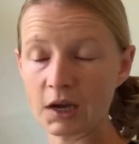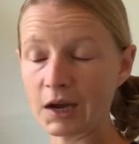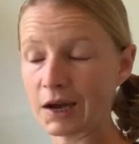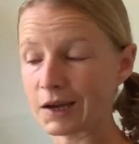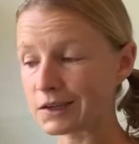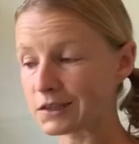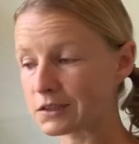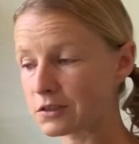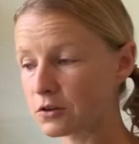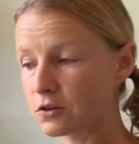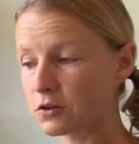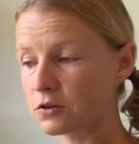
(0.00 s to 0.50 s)

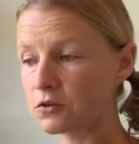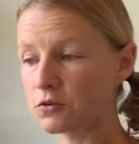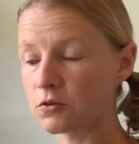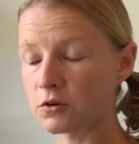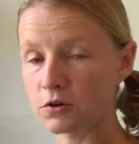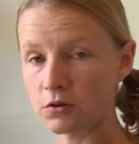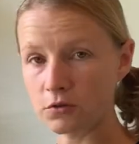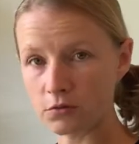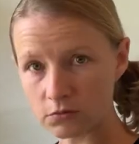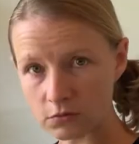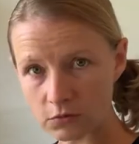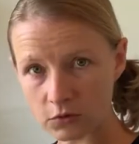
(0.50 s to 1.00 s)
until you are
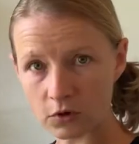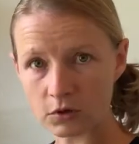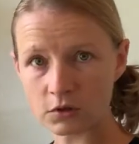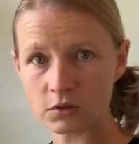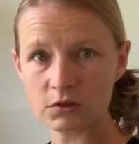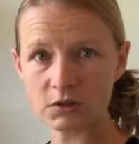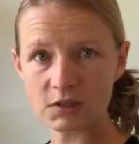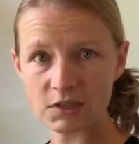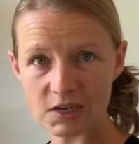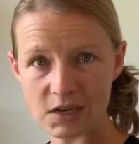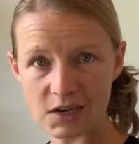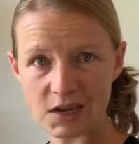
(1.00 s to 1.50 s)

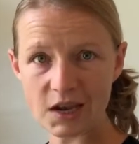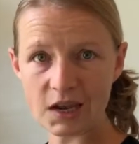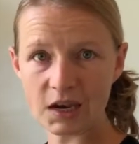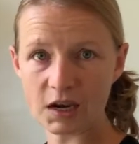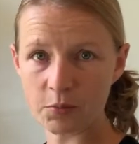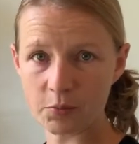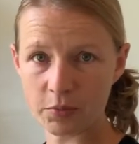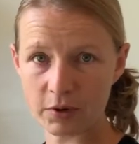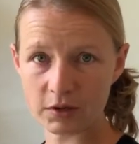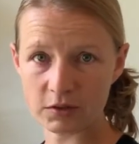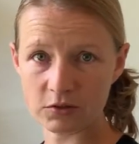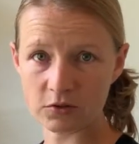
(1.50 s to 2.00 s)
not seeing any
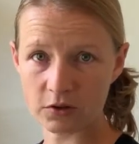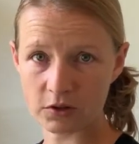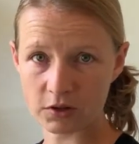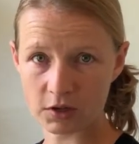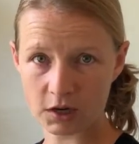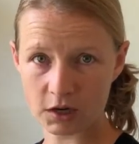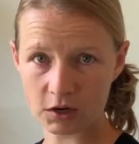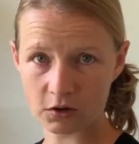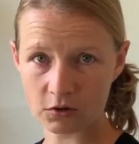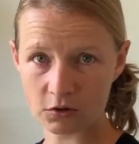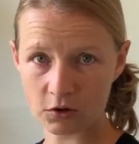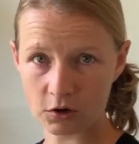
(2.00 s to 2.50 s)
pus on the
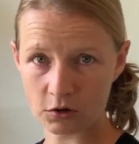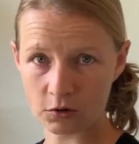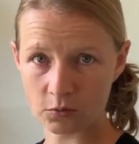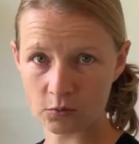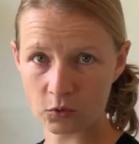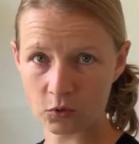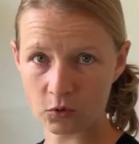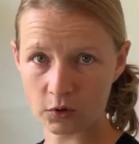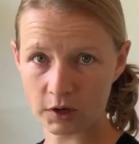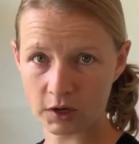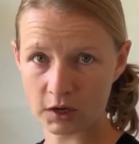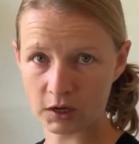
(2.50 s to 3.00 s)
cotton
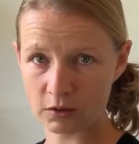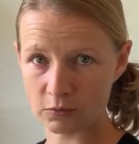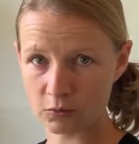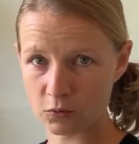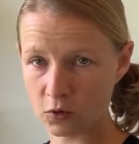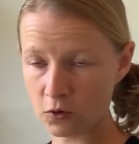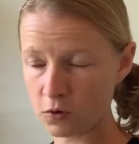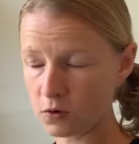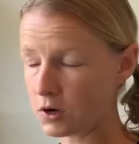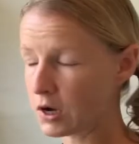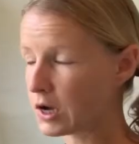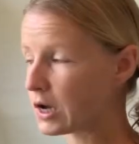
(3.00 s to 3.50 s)
ball
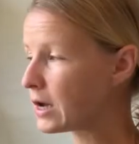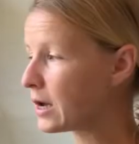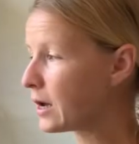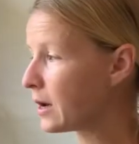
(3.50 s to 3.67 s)
anymore.